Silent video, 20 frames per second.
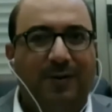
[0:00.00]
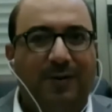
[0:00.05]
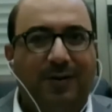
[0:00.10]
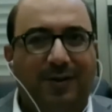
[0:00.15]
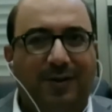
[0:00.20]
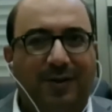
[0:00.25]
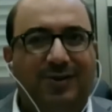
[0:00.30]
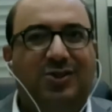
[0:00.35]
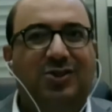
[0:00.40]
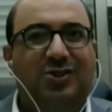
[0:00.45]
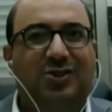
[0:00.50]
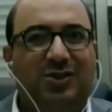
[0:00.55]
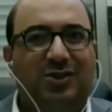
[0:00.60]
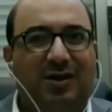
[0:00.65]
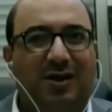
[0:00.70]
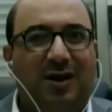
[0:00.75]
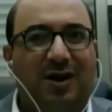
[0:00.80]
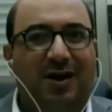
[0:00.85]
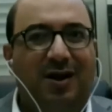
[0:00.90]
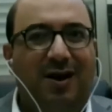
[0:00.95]
This is the
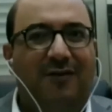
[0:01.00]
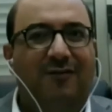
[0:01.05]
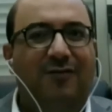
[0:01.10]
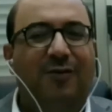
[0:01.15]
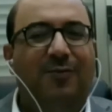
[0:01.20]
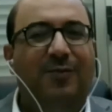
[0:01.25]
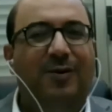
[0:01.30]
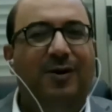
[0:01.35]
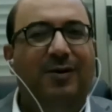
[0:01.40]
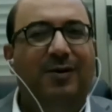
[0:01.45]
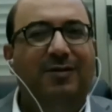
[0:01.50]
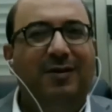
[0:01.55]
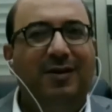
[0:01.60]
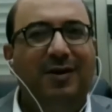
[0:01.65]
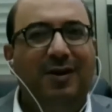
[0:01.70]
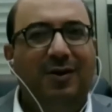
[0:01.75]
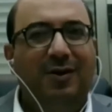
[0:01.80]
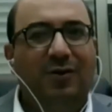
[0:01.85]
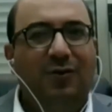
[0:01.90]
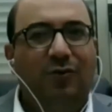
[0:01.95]
government
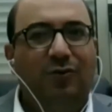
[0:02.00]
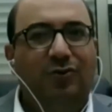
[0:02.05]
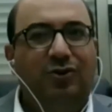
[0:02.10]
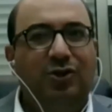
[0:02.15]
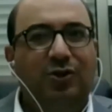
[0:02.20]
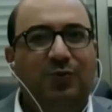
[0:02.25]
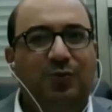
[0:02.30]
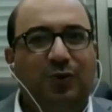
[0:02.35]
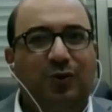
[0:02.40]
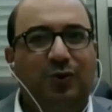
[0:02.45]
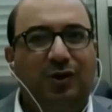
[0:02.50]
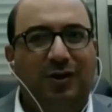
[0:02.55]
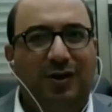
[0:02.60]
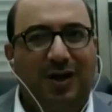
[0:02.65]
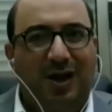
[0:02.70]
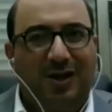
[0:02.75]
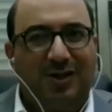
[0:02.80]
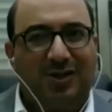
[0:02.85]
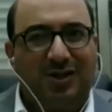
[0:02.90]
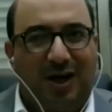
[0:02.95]
which is putting
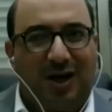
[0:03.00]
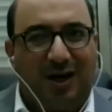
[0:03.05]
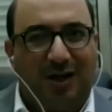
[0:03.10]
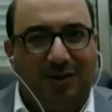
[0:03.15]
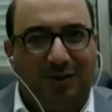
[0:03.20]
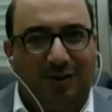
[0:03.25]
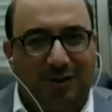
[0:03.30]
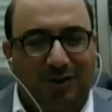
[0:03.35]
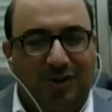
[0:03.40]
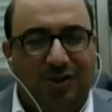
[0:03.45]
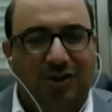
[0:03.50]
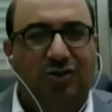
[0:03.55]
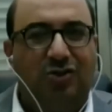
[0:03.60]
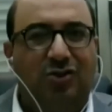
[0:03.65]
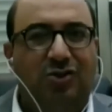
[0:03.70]
Gaza under siege.